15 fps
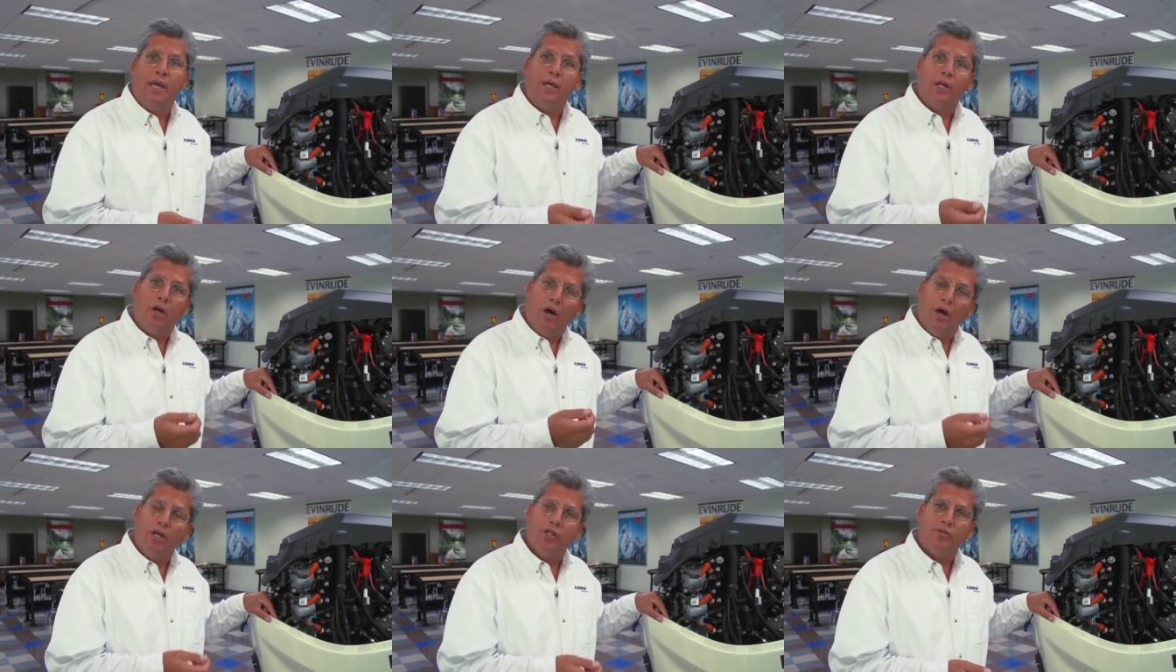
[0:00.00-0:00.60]
In
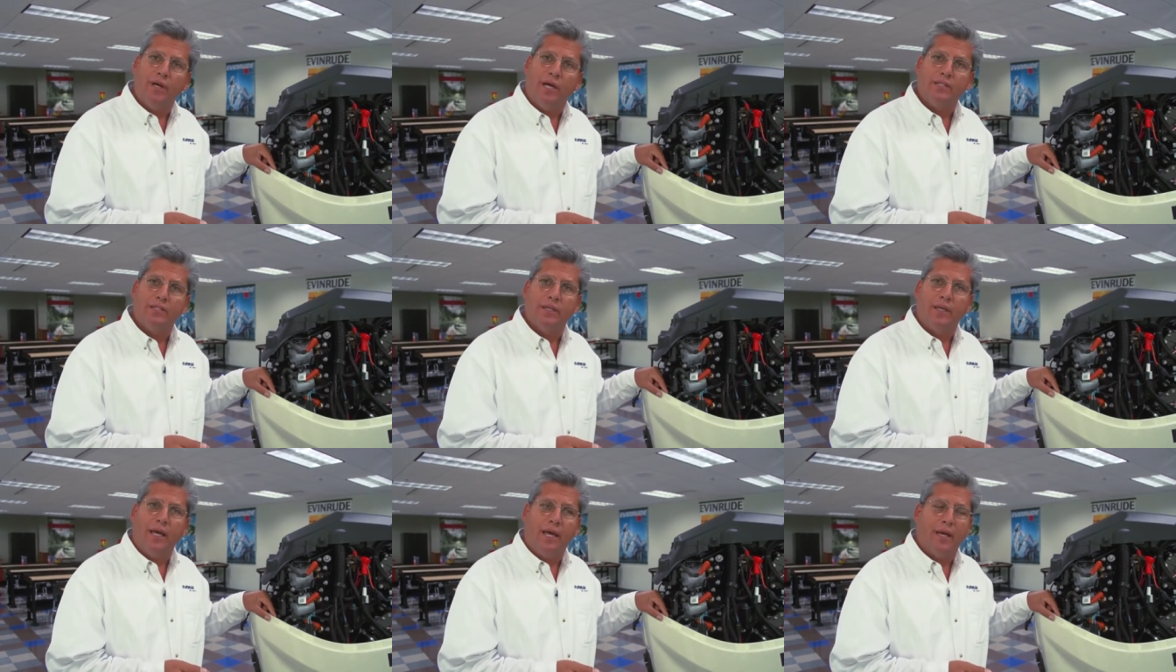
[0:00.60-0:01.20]

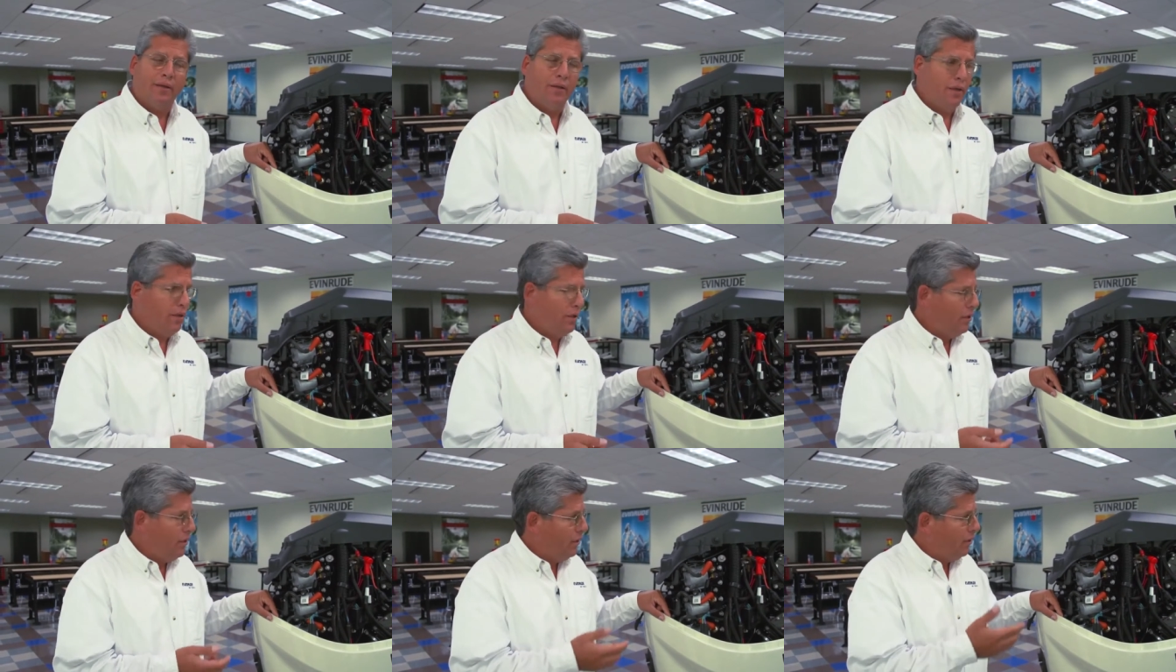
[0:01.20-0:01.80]
contrast to that,
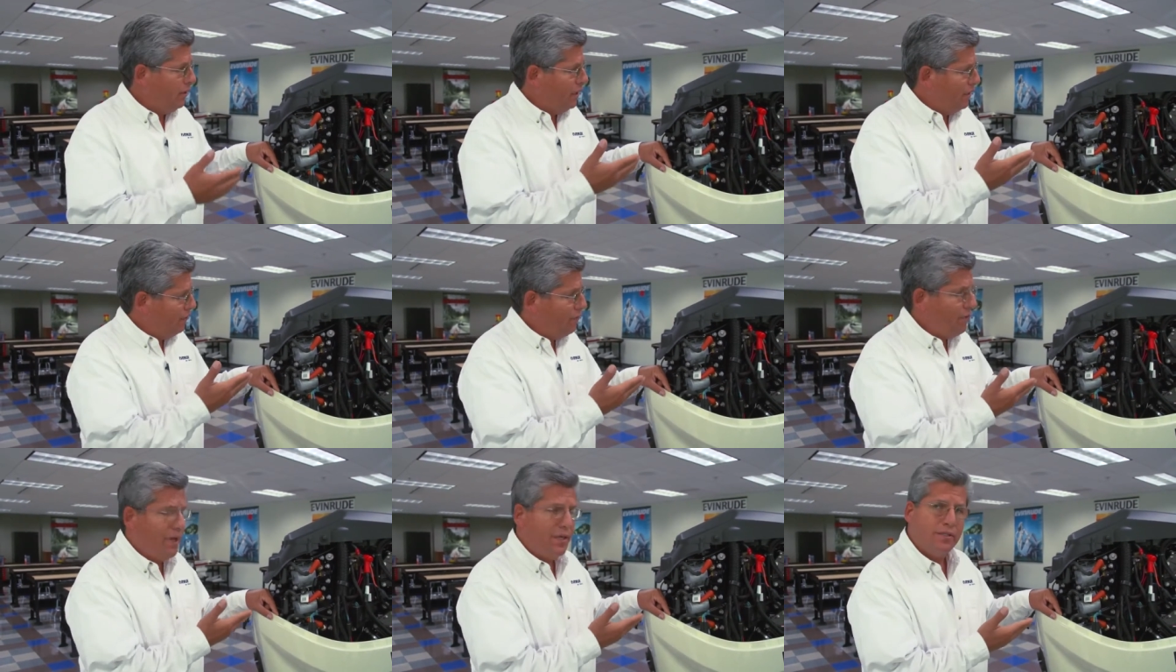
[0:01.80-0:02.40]
the
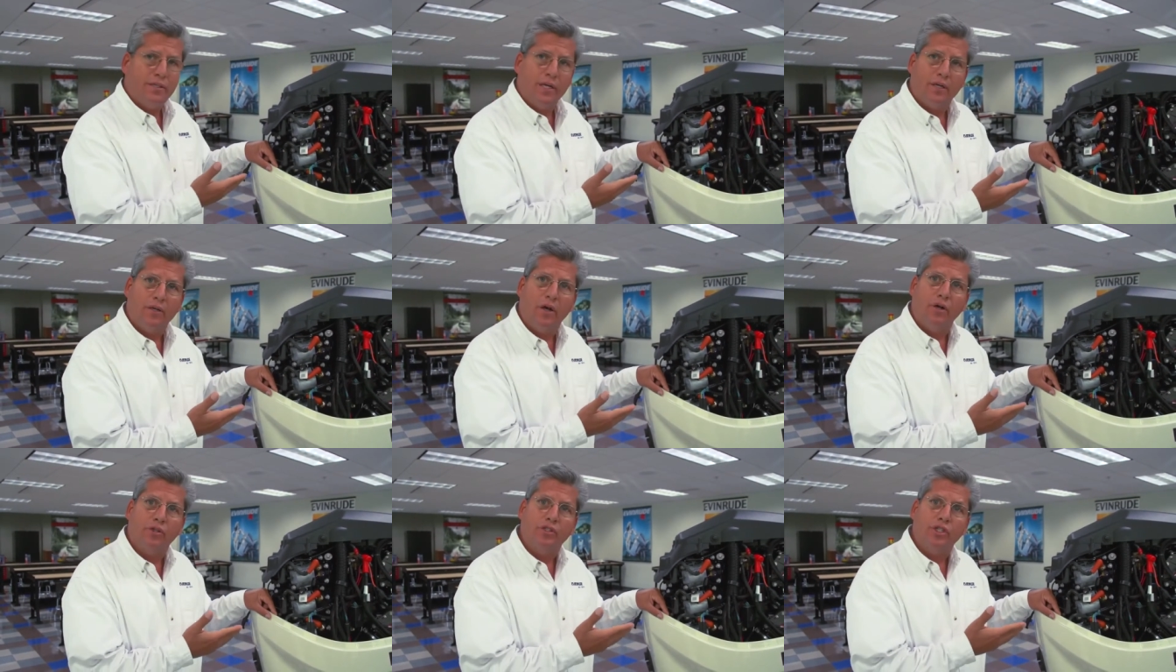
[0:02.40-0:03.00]
advanced
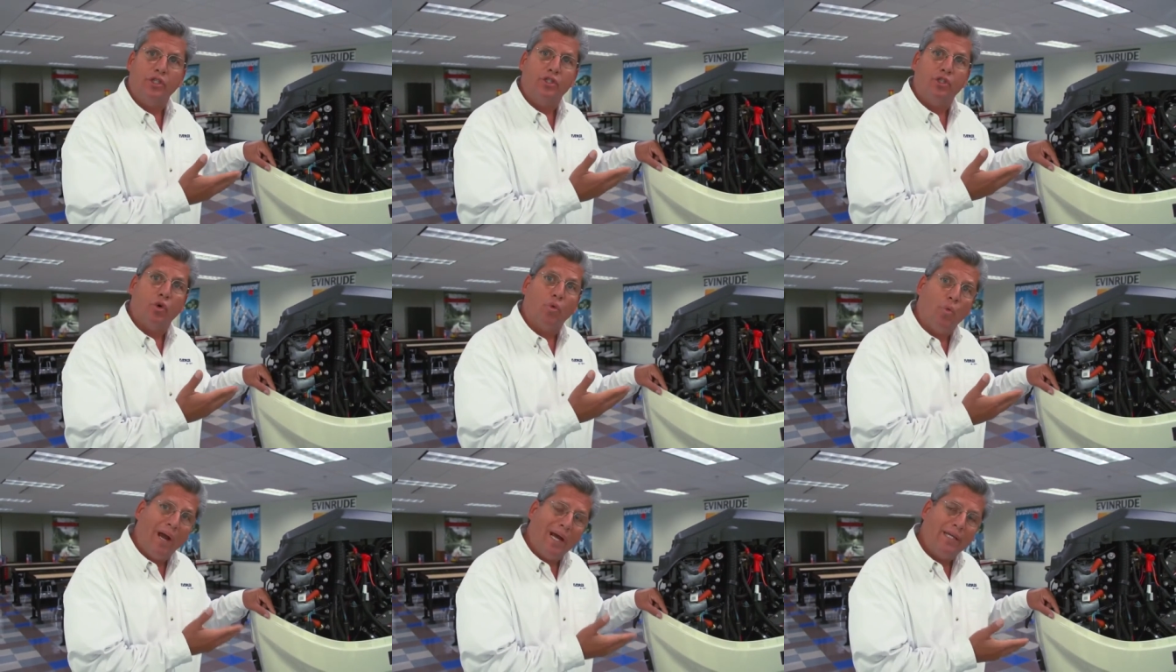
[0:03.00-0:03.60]
technology
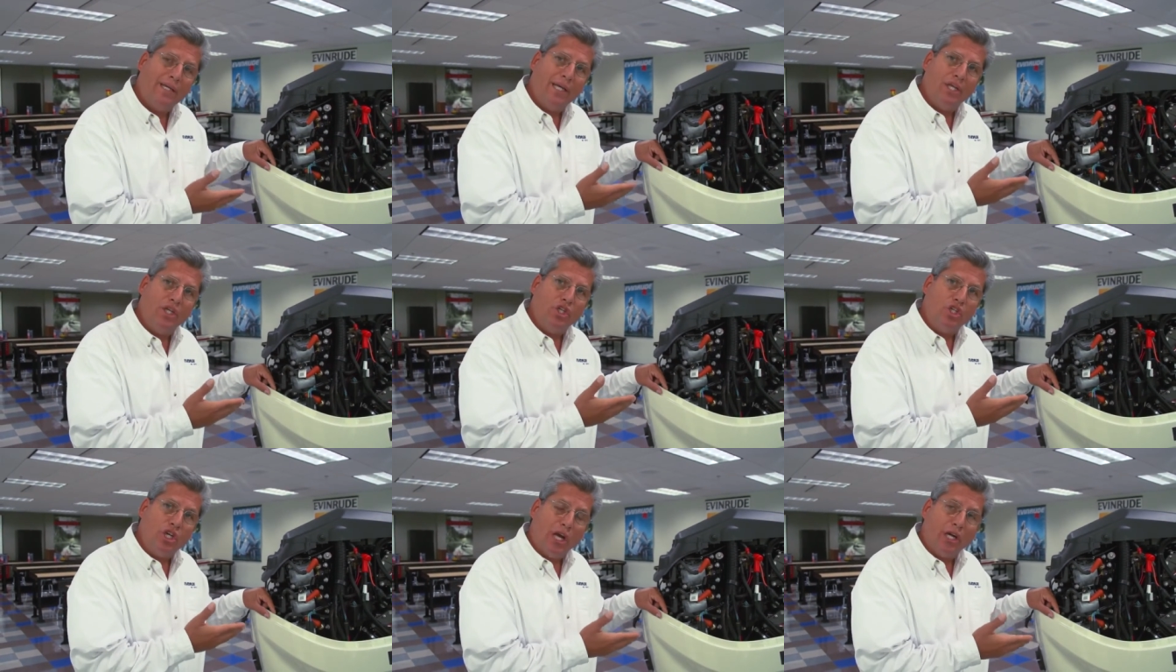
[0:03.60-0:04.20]
direct
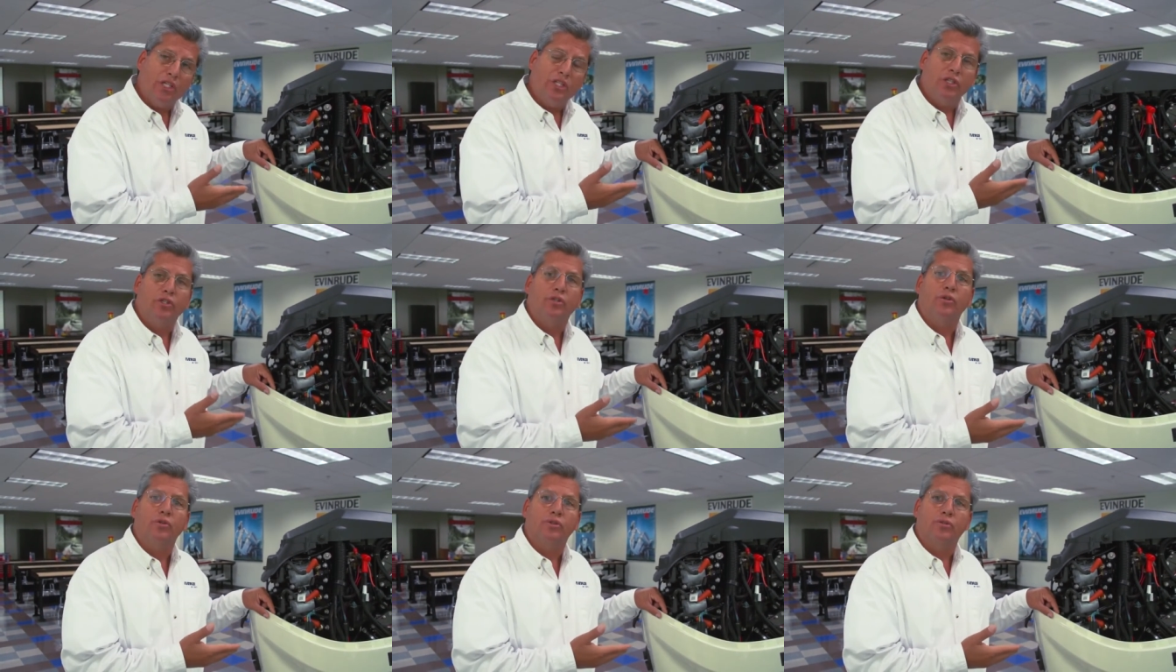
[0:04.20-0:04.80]

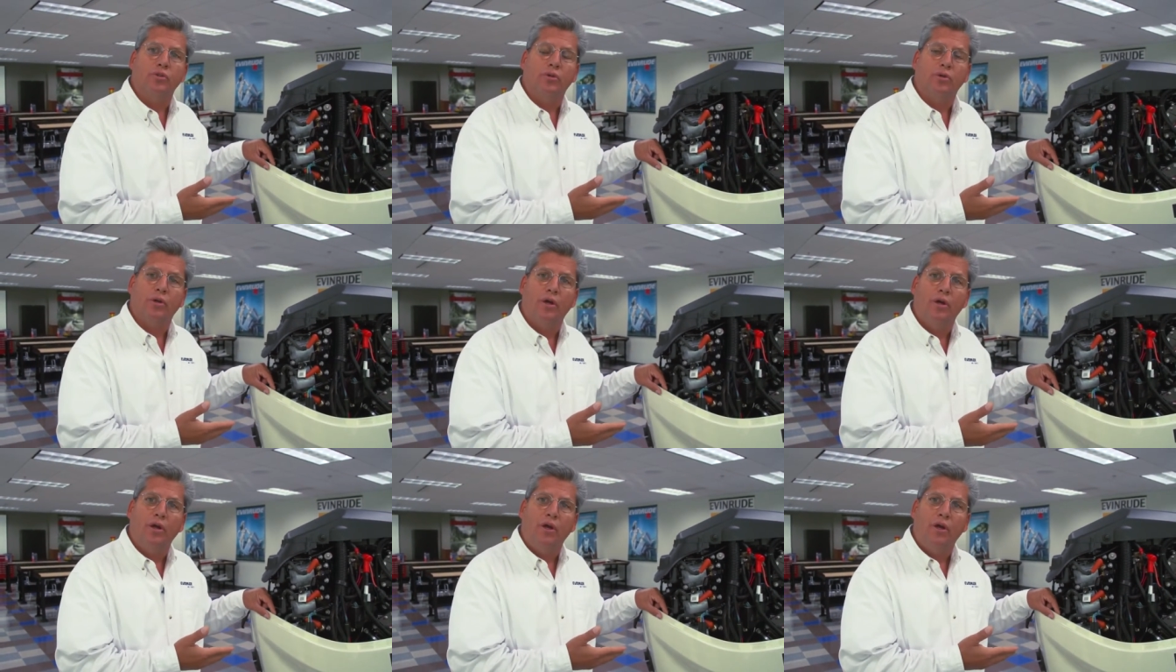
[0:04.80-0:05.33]
injection two-stroke